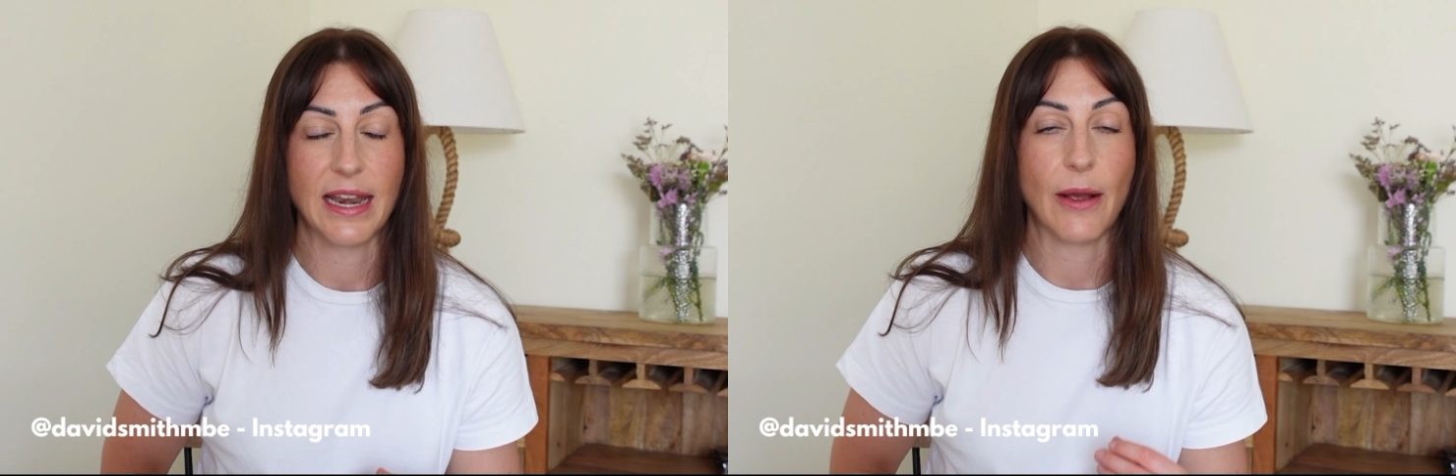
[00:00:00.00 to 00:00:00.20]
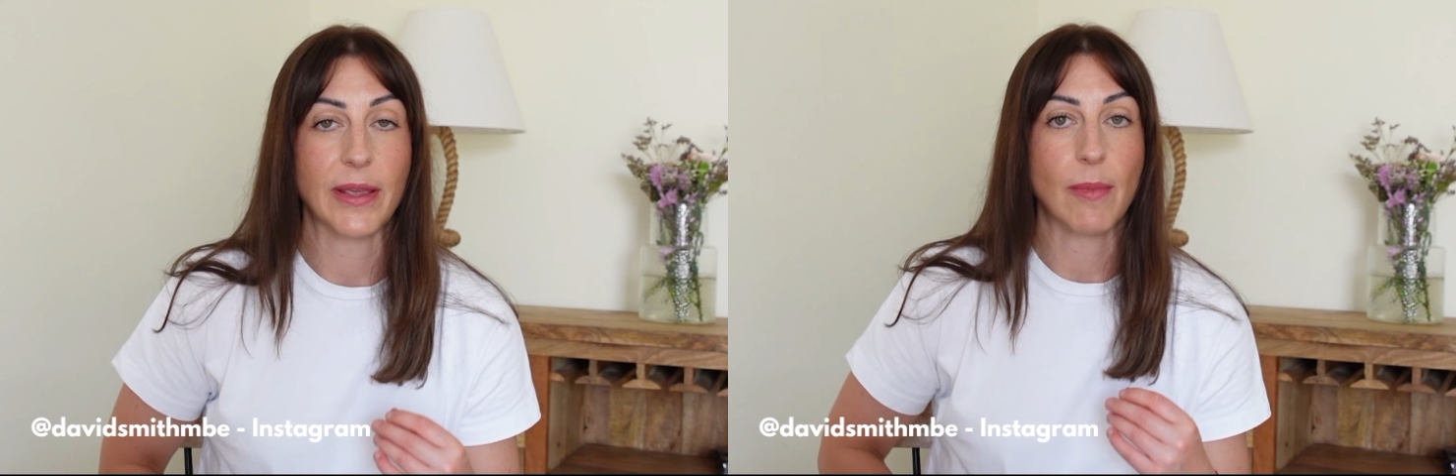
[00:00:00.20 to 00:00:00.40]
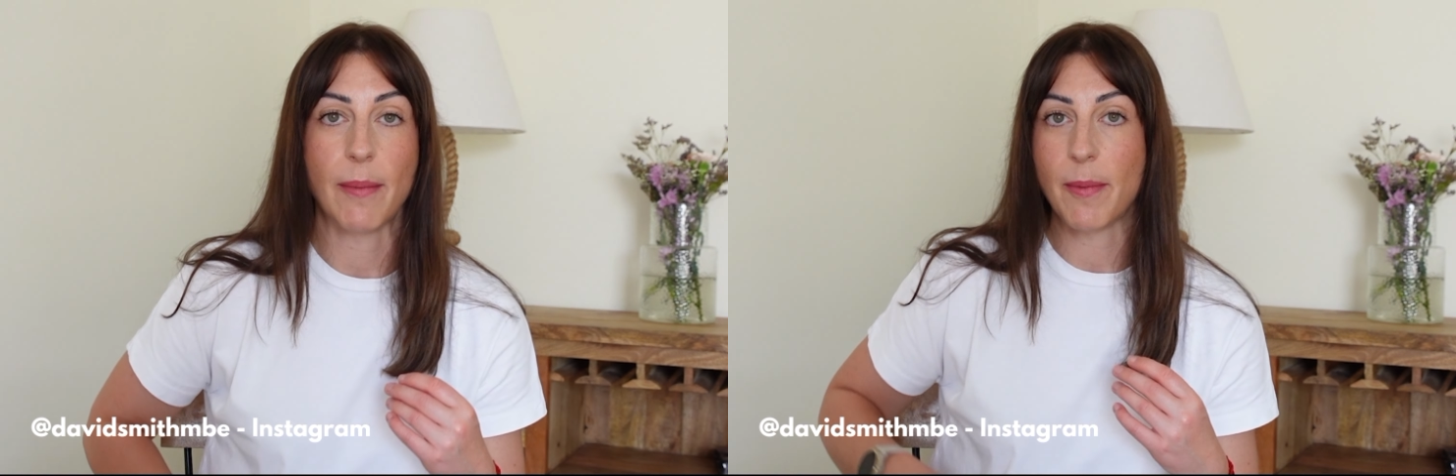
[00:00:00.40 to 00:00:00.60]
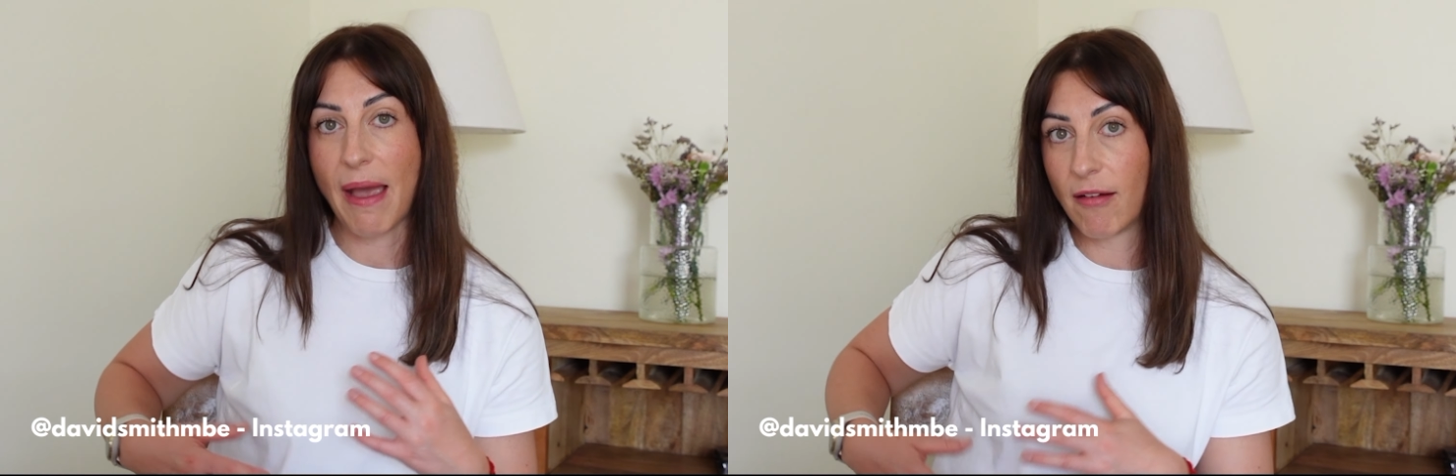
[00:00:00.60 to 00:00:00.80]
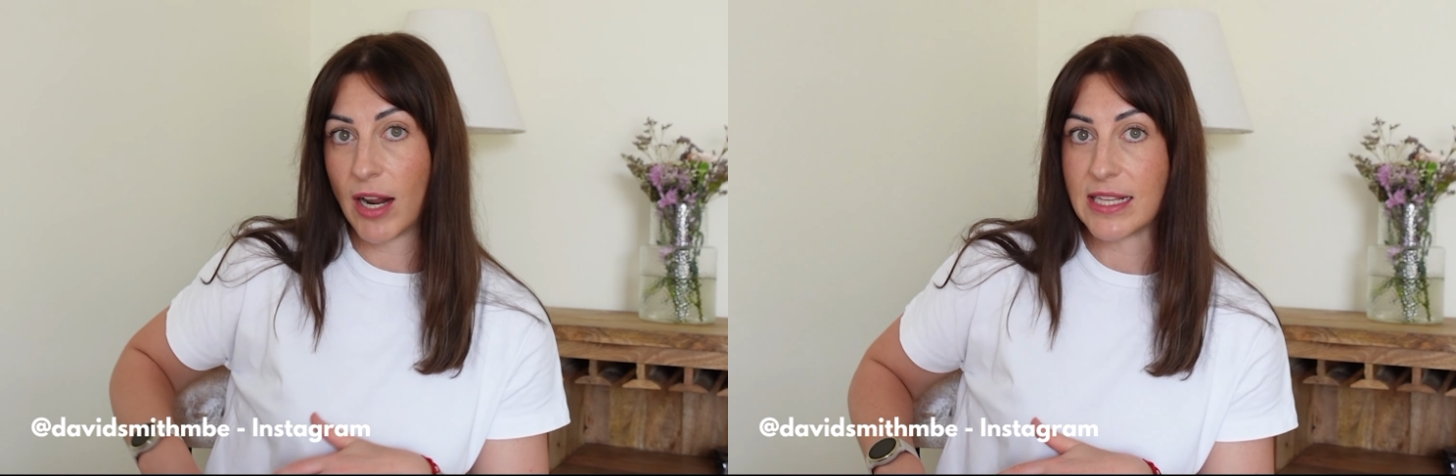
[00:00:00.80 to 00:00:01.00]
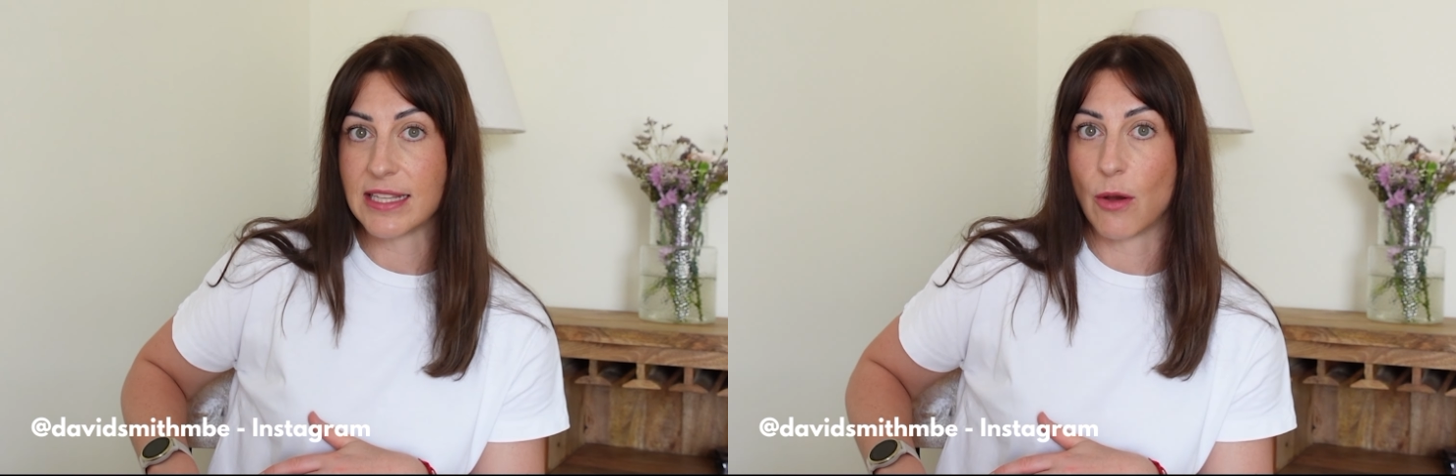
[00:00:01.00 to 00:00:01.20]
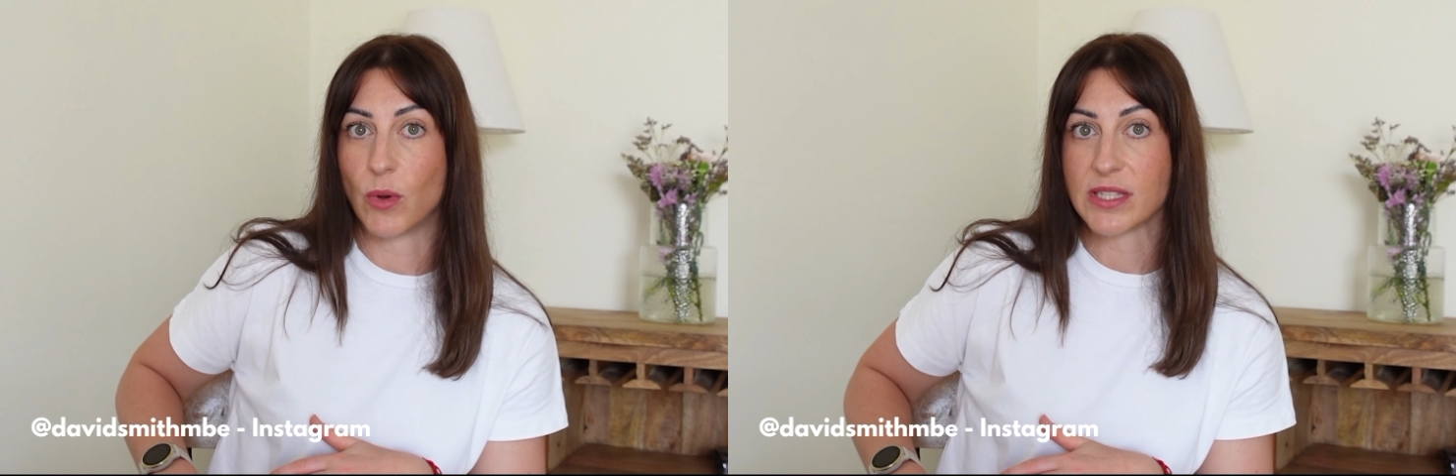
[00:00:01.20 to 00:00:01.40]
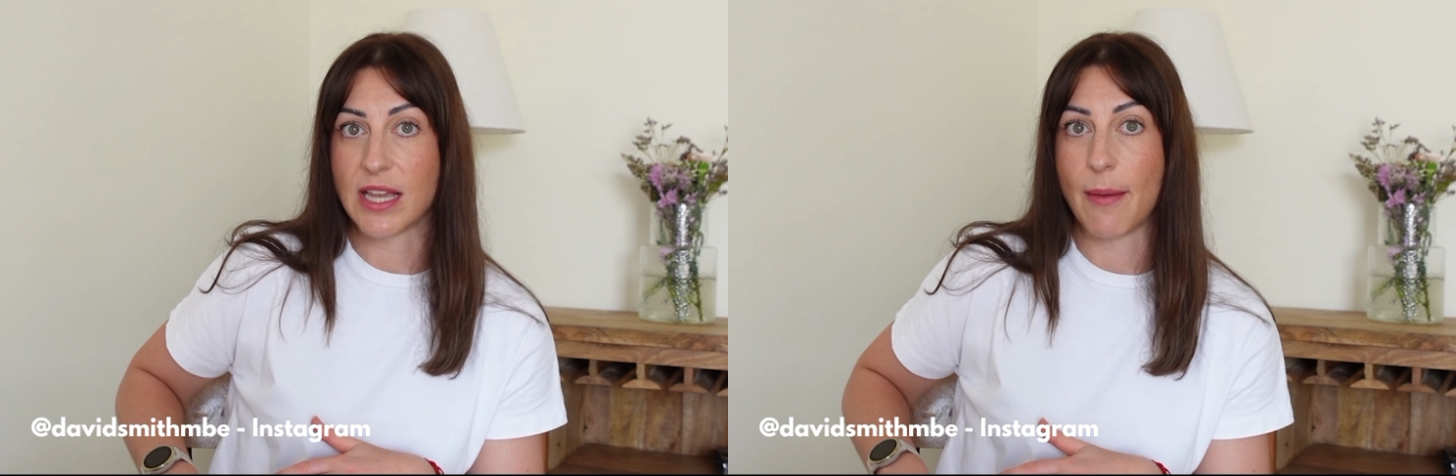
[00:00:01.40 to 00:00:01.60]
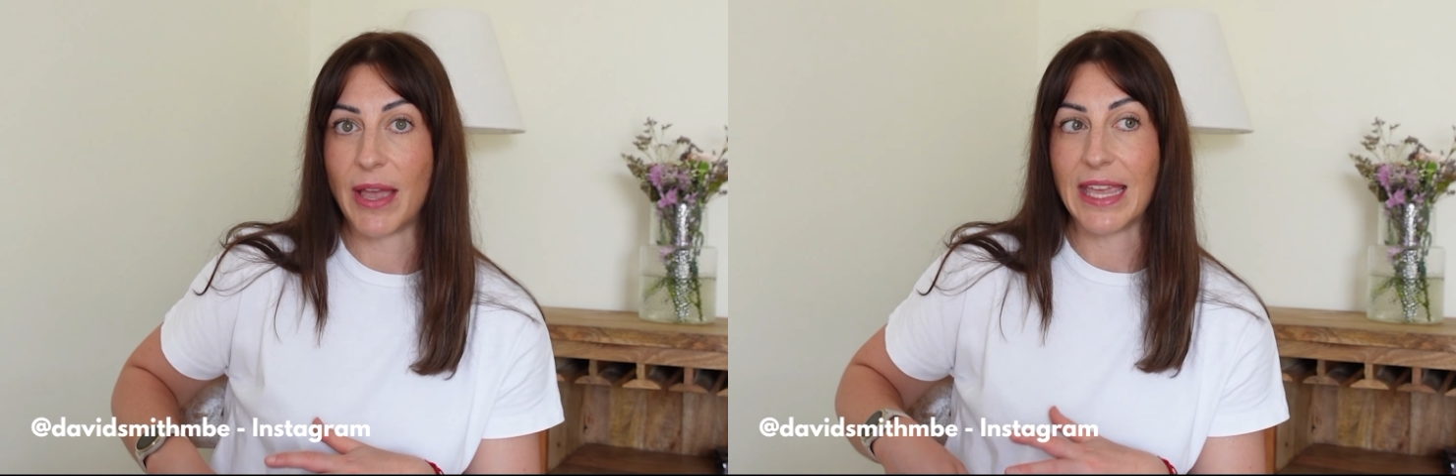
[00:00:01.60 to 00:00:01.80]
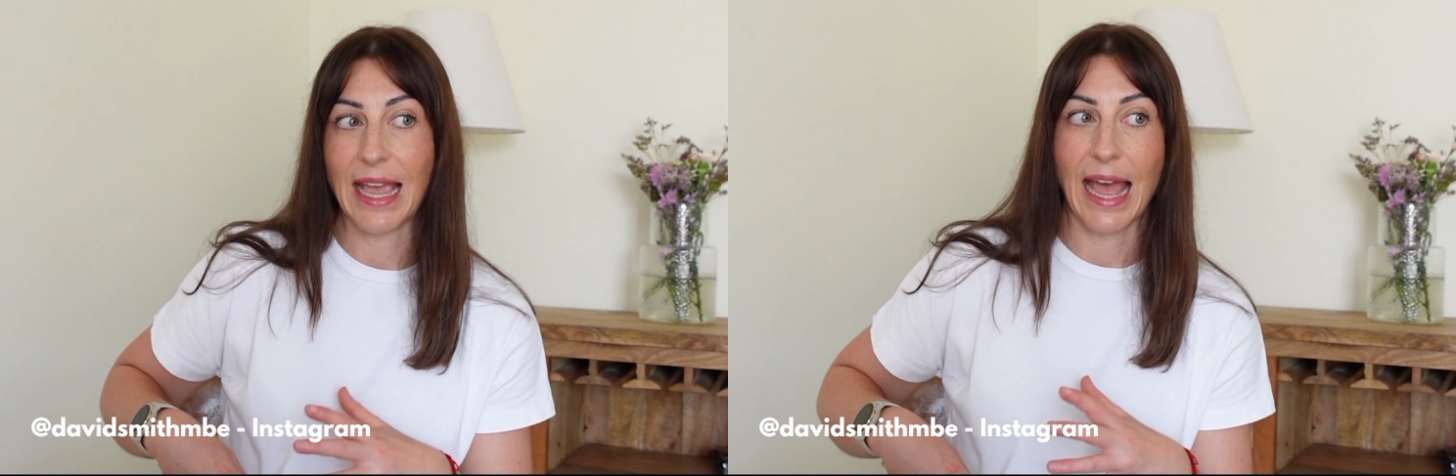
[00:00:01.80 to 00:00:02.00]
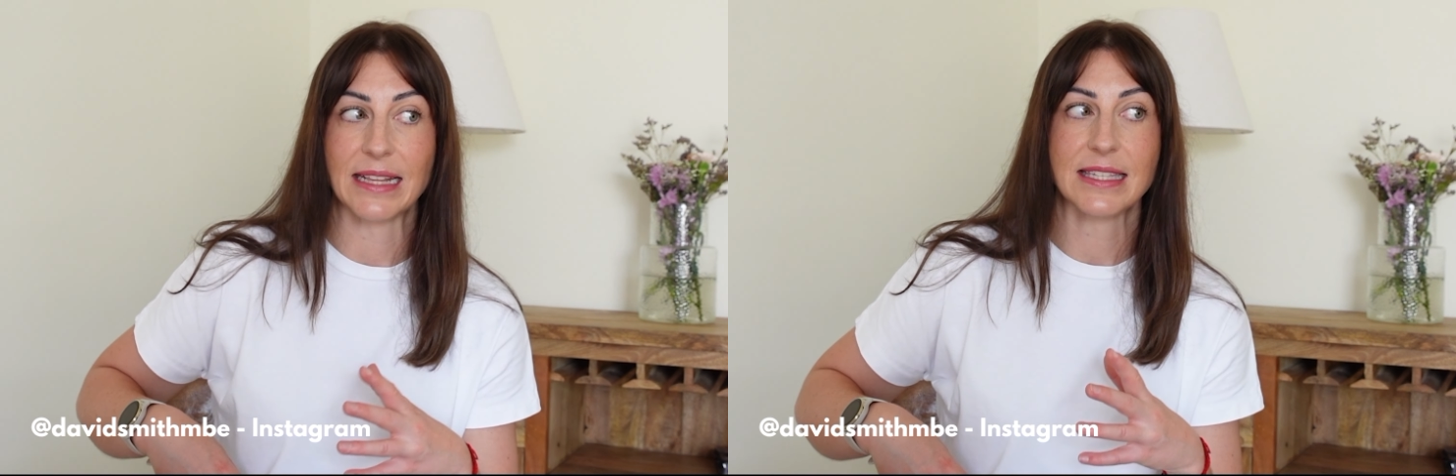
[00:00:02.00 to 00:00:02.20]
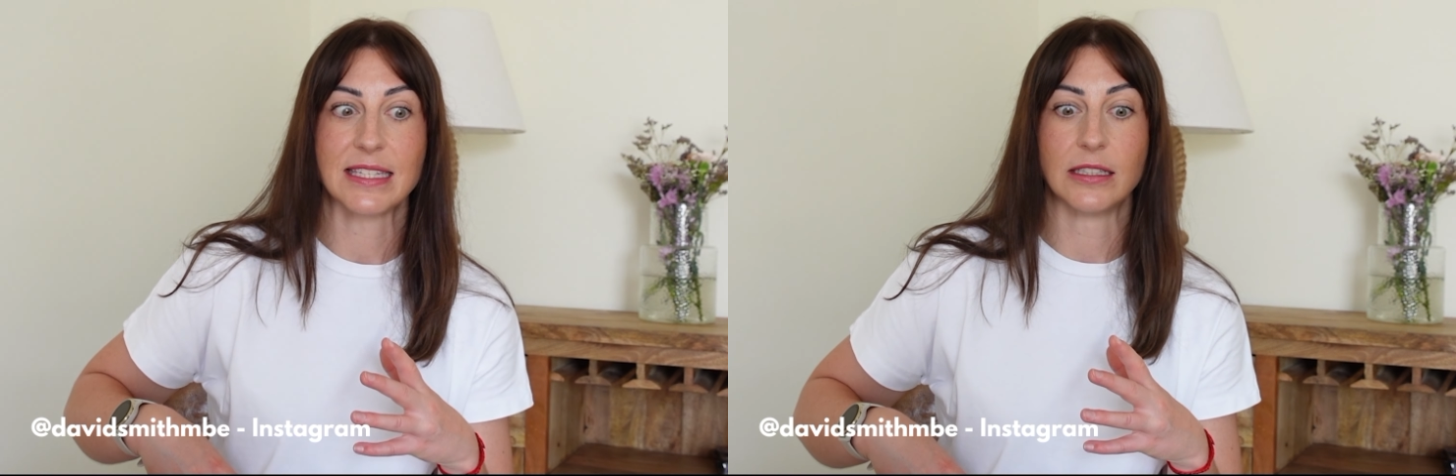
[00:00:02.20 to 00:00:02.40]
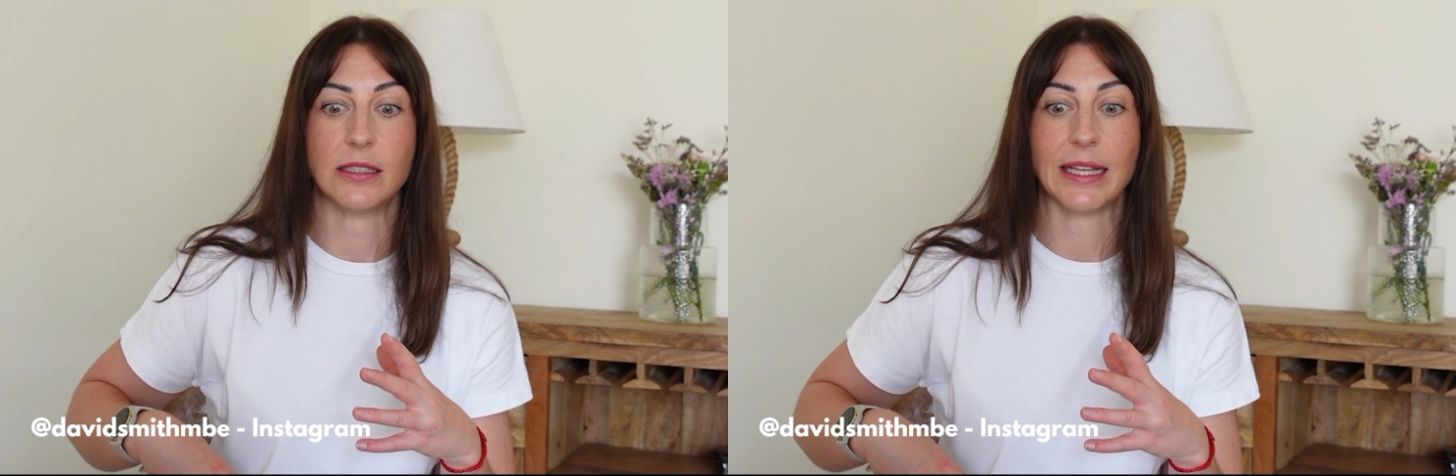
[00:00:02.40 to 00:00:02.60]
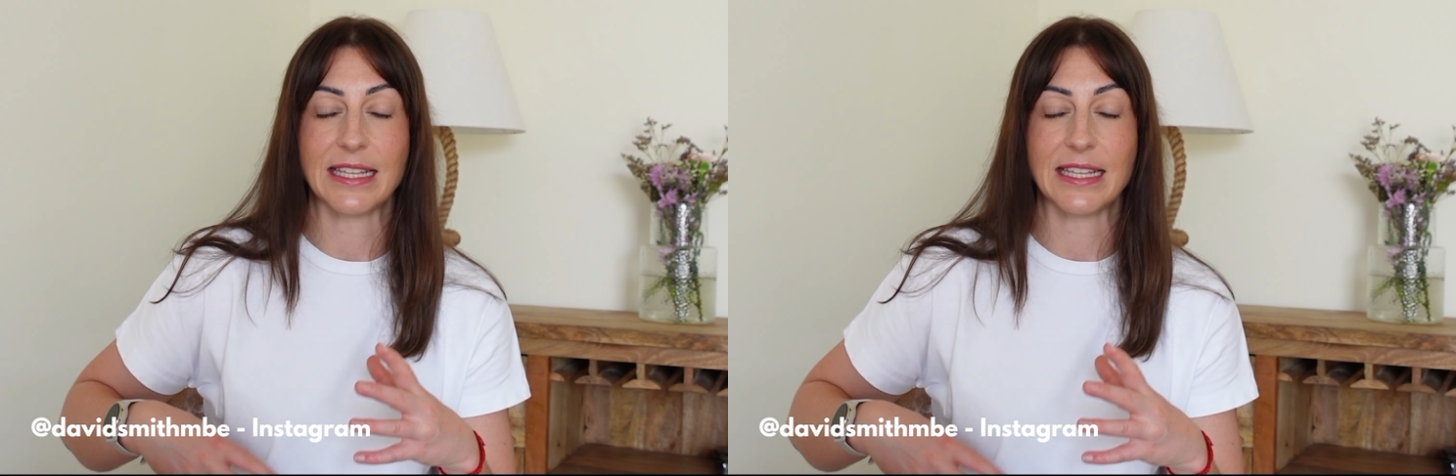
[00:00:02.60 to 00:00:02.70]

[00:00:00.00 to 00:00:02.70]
Now, he might be paralyzed down one side, but he can still,